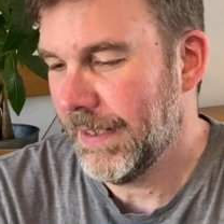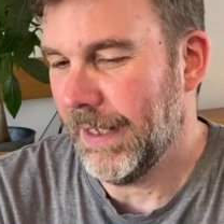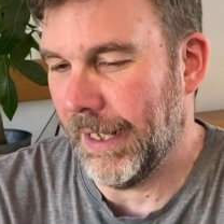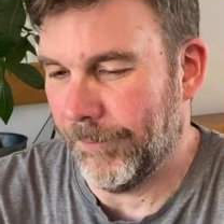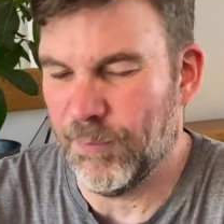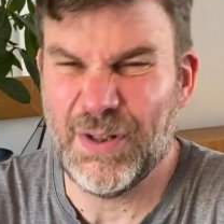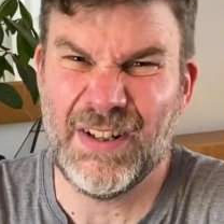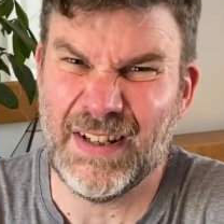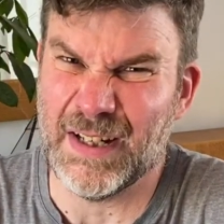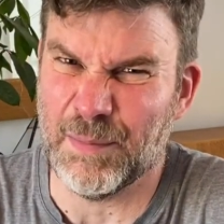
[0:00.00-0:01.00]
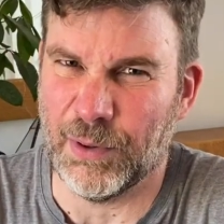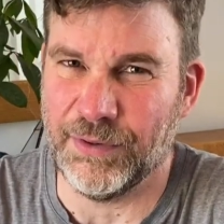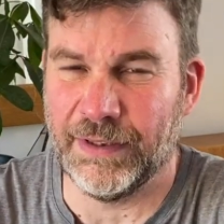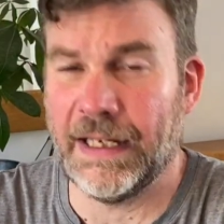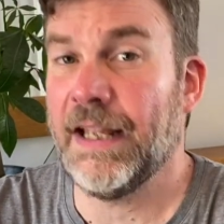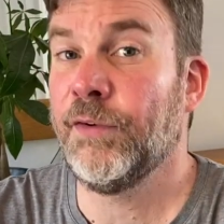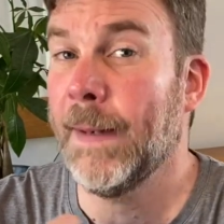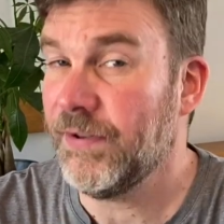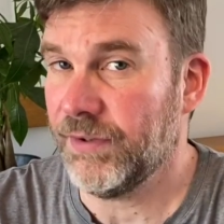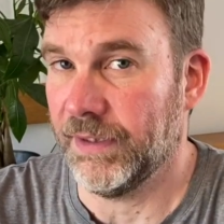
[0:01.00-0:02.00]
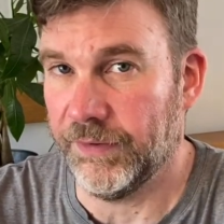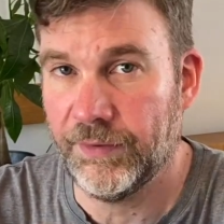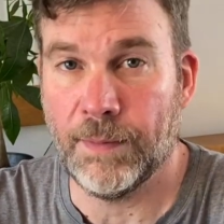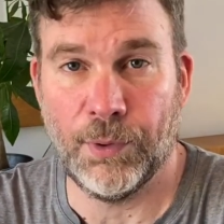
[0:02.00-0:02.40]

um, which is disappointing. Especially as the